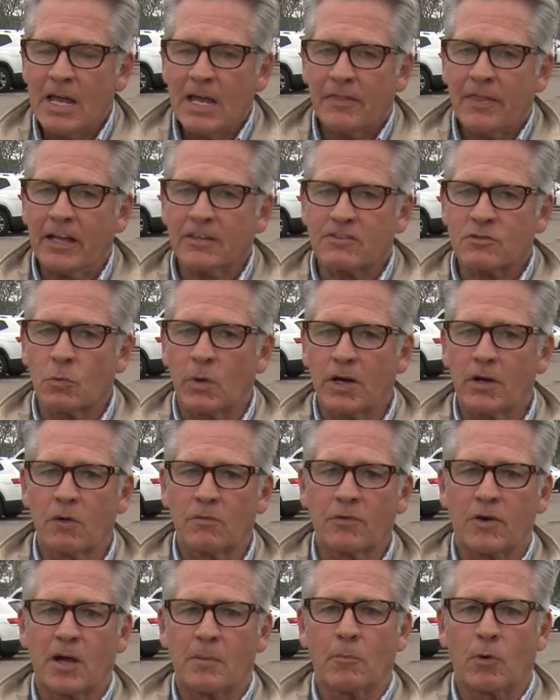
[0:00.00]
That's the one
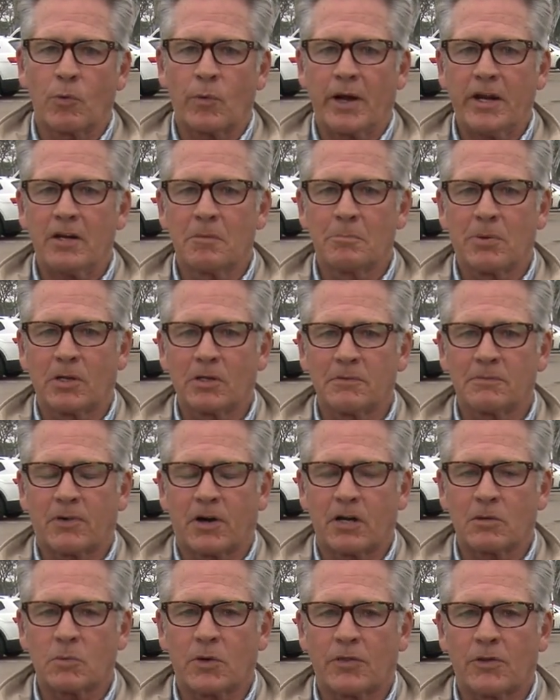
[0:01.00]
over on Morena
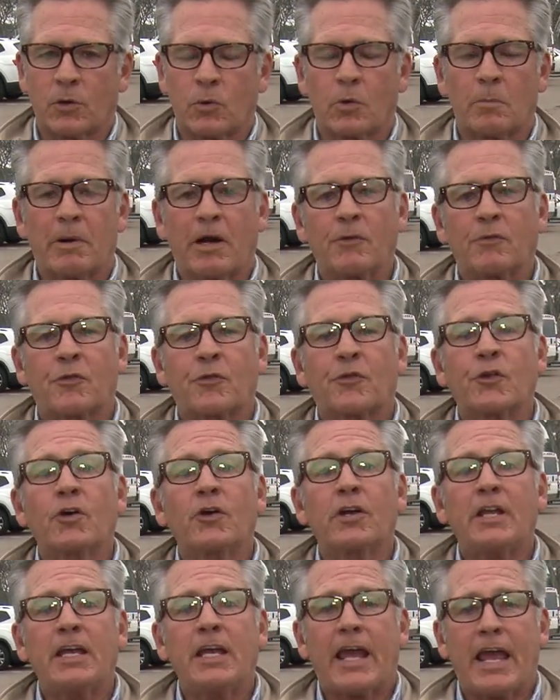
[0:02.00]
Boulevard, where there were about
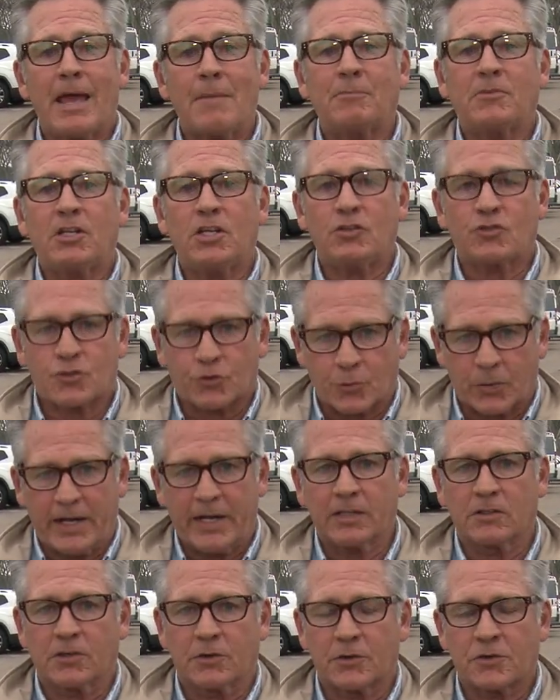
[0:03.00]
30 empty
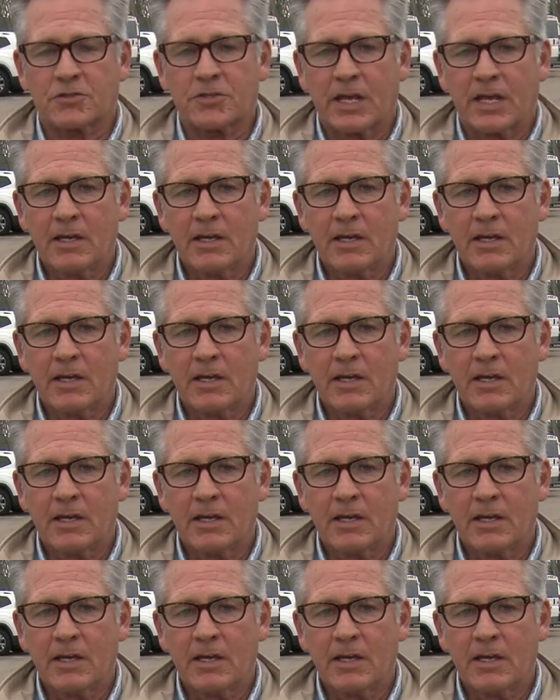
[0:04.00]
trailers